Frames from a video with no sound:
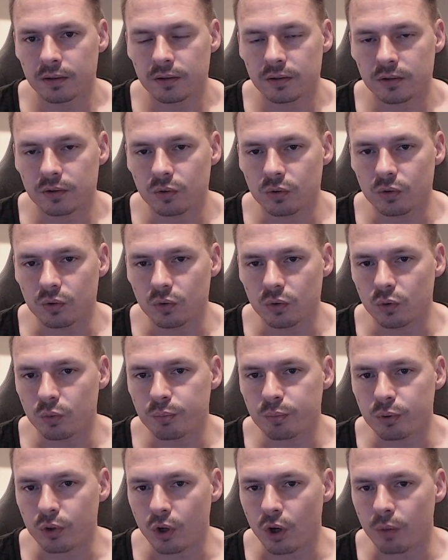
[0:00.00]
do
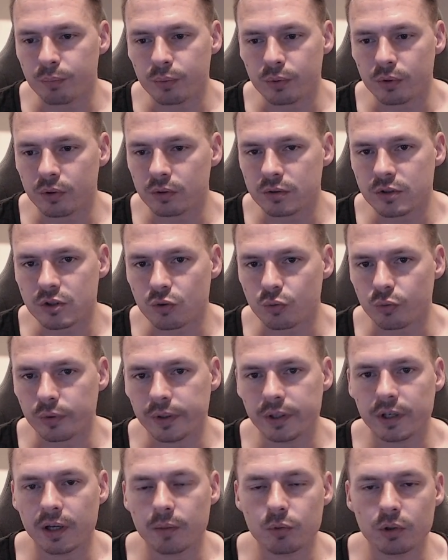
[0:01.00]
proper
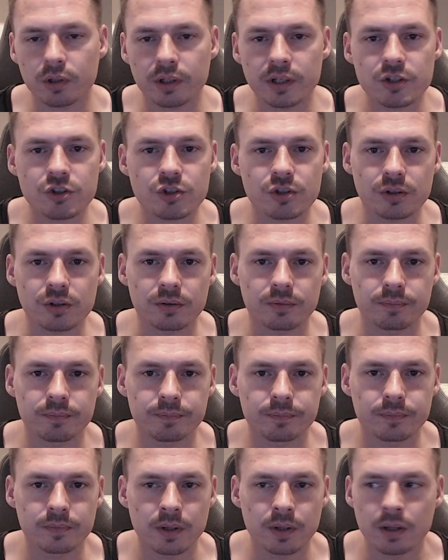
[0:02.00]
screen emulation.
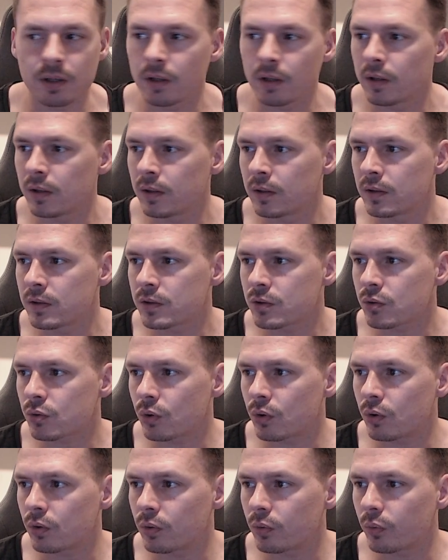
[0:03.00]

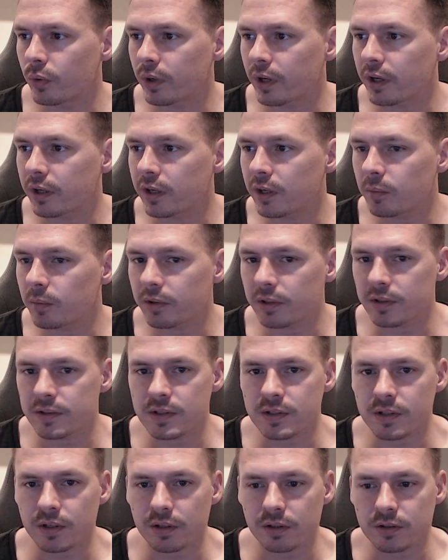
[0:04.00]
So when I enable this,
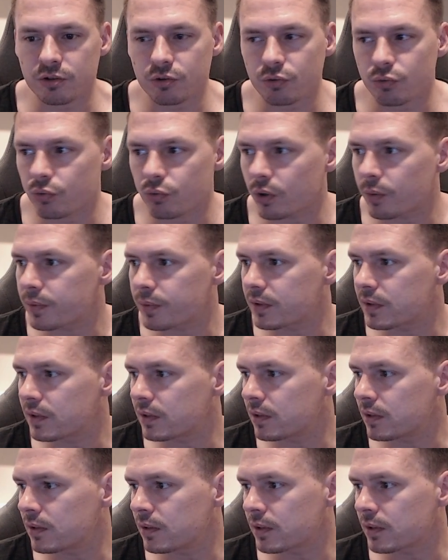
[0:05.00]
it's going to screw up
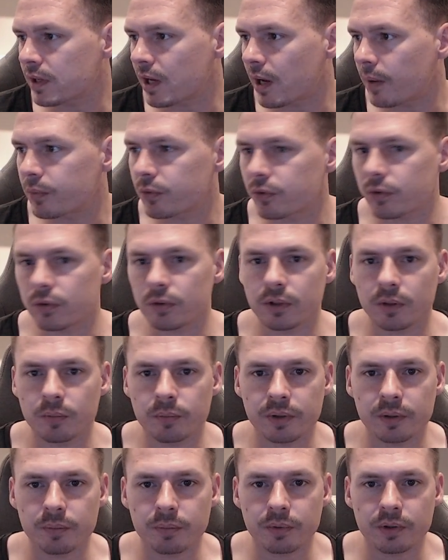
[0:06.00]
the capture a little
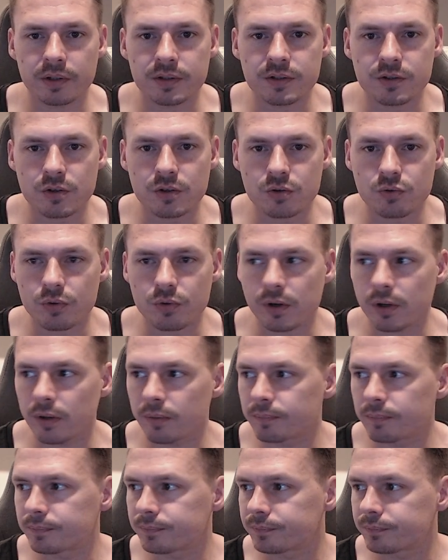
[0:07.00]
bit, but let's just try.
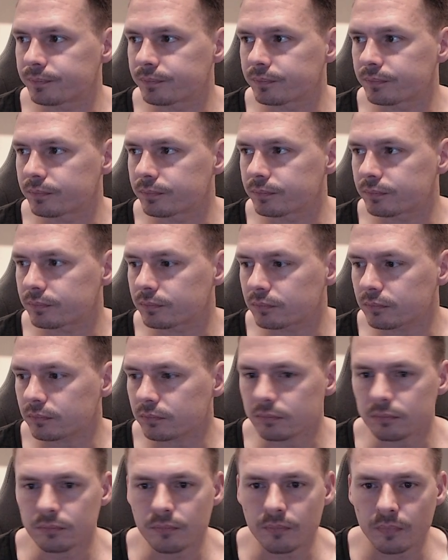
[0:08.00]

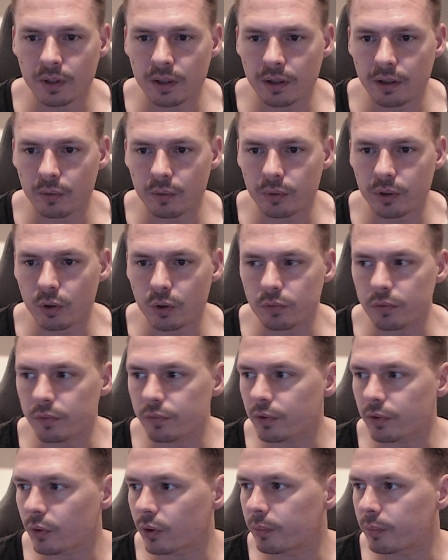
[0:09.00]
Yeah, we
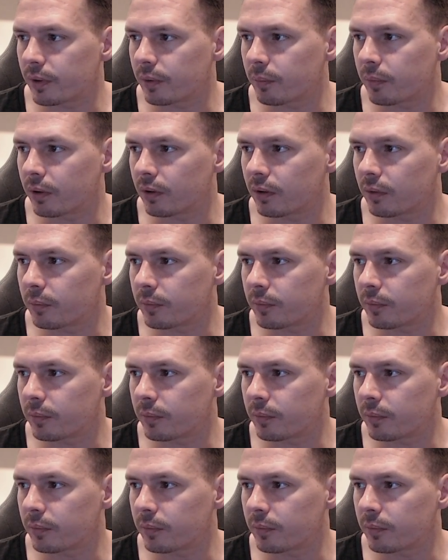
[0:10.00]
overflow a bit, but